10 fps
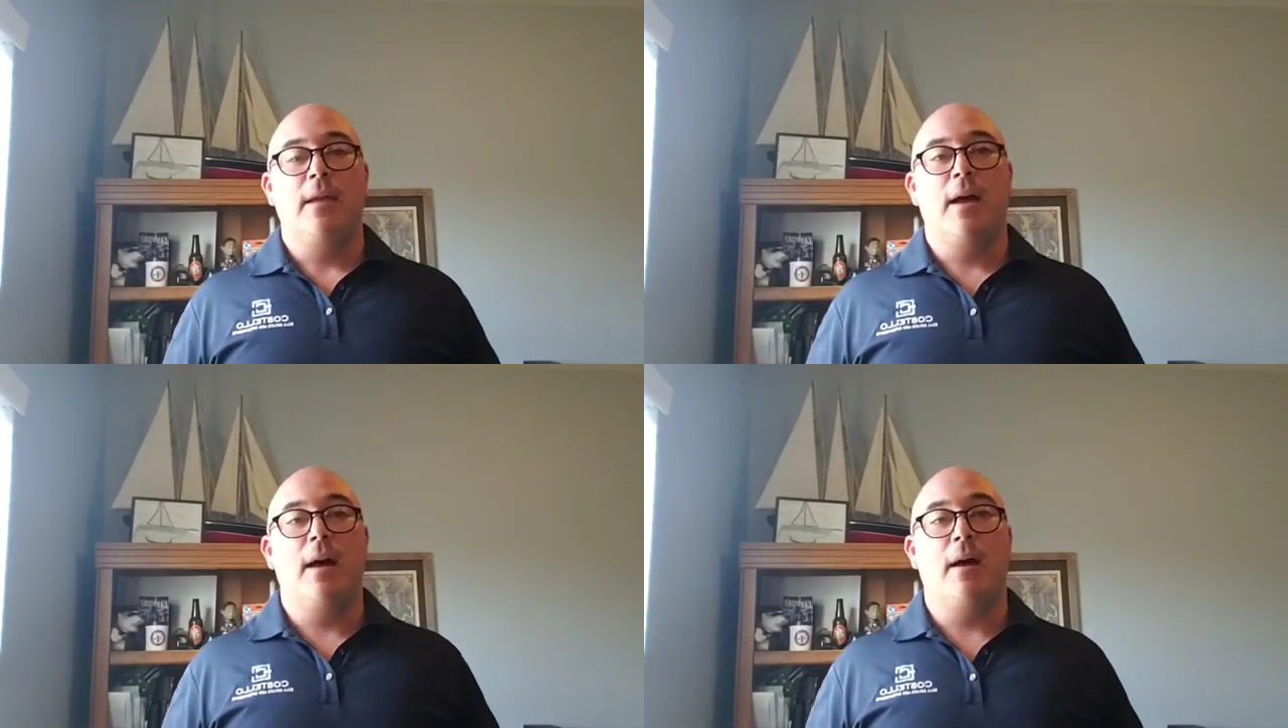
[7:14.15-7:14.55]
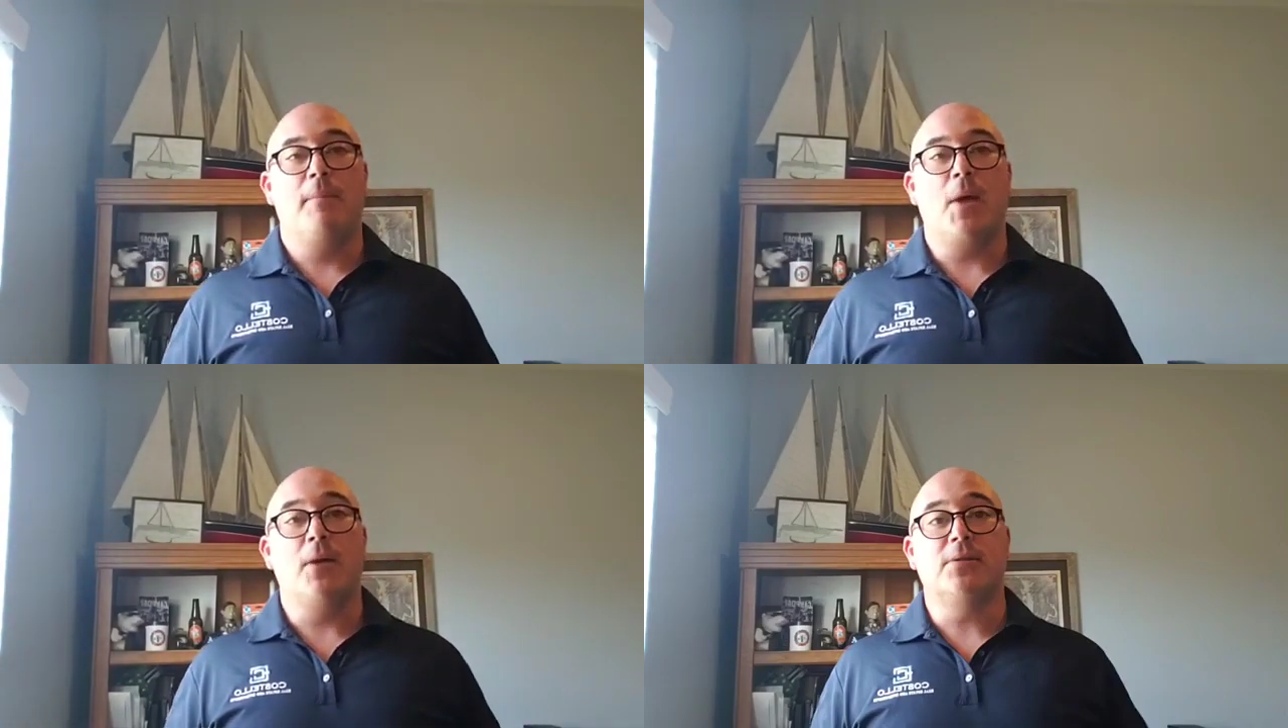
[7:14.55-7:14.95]

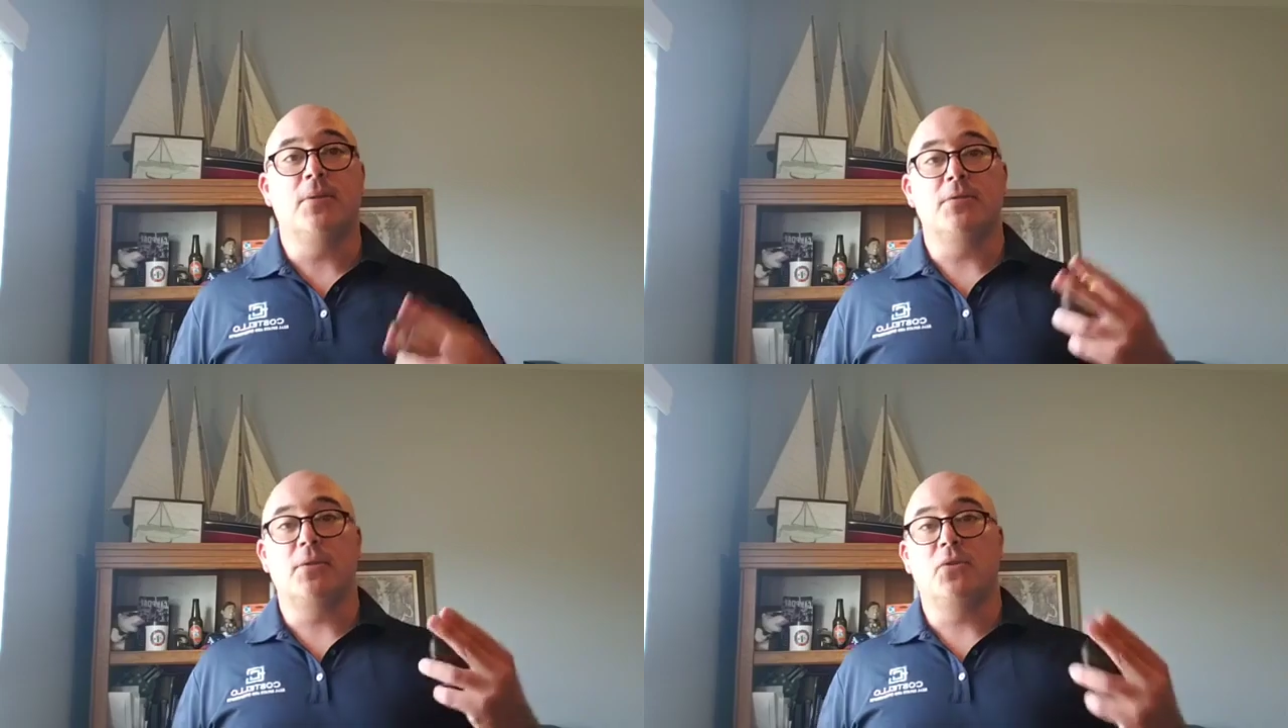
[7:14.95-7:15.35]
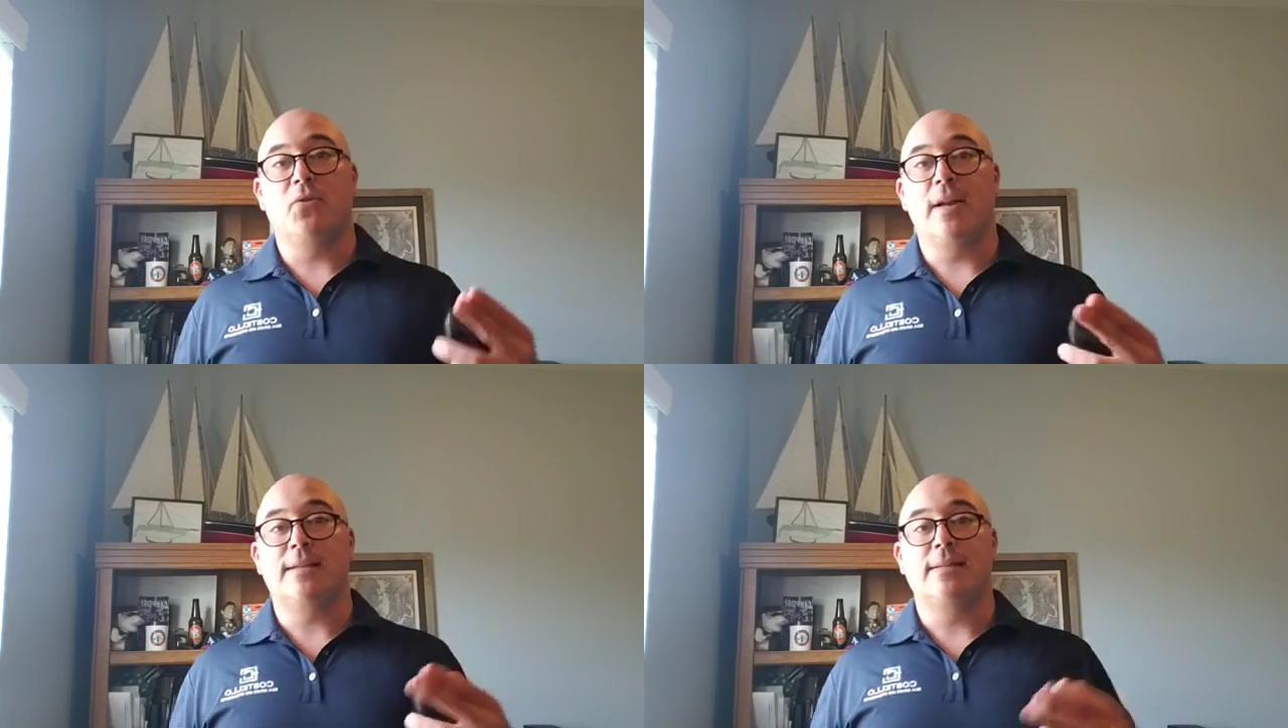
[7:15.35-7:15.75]
Also, there was a
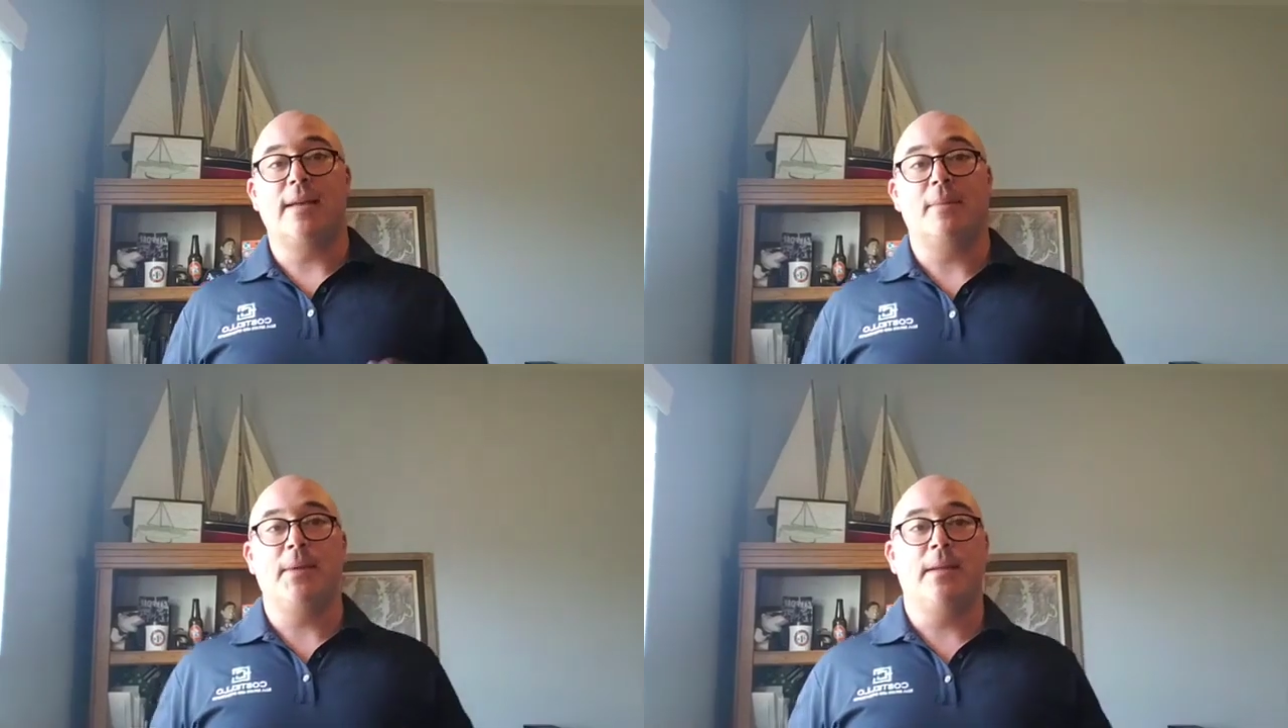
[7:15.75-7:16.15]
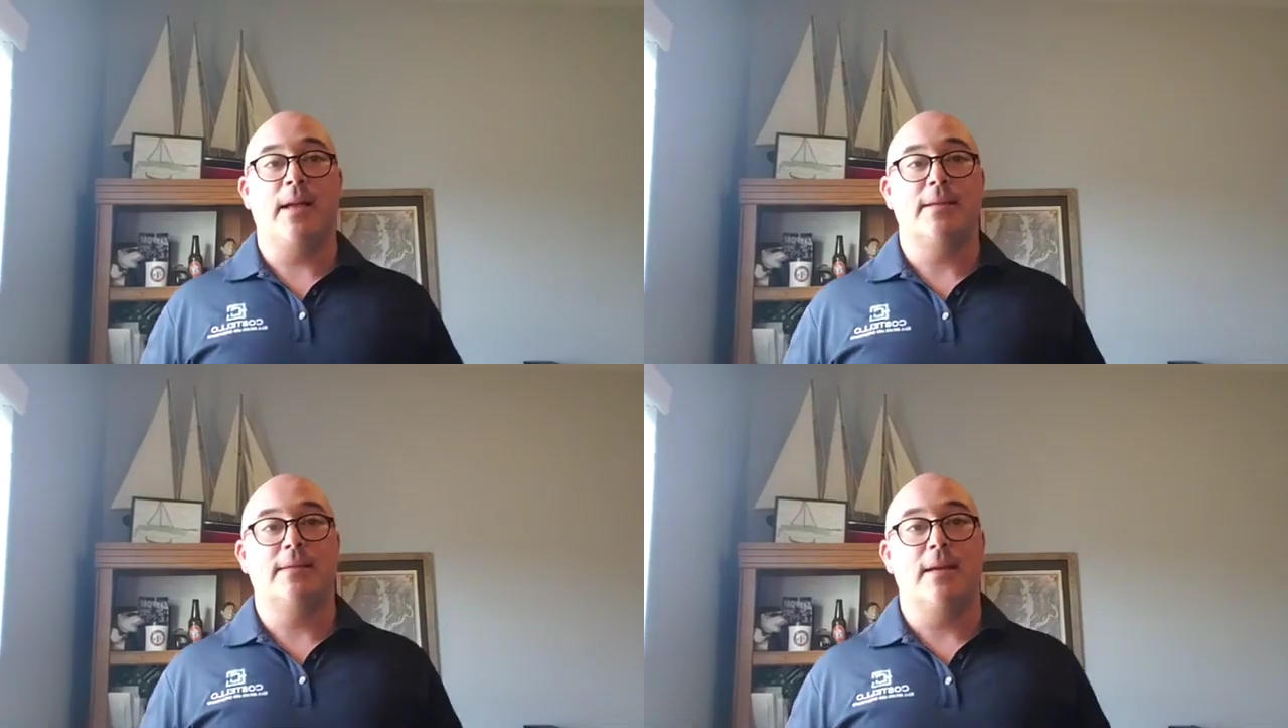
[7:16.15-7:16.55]
great segment last